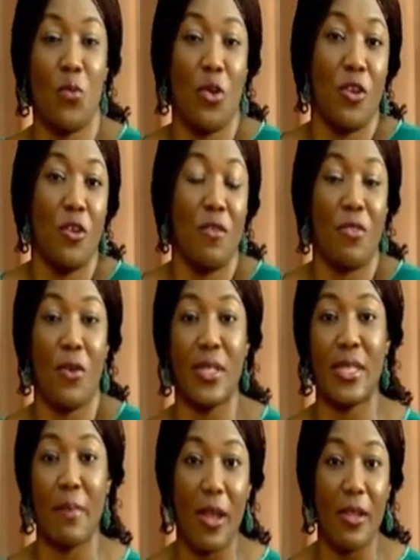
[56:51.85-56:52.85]
What are your
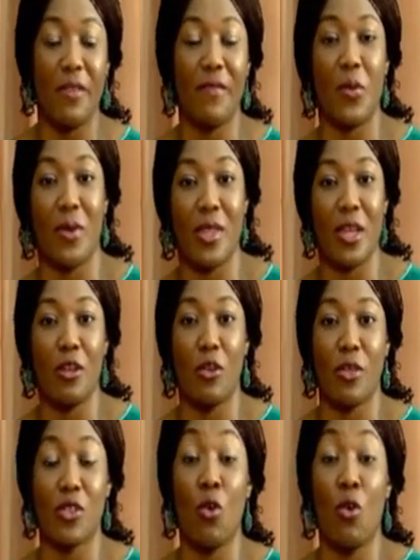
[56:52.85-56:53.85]
thoughts about living with
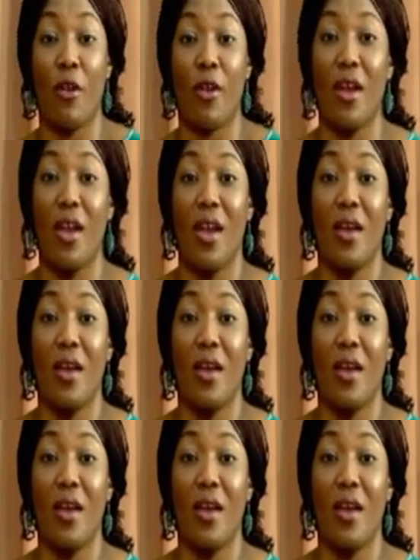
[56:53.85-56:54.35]
in-laws or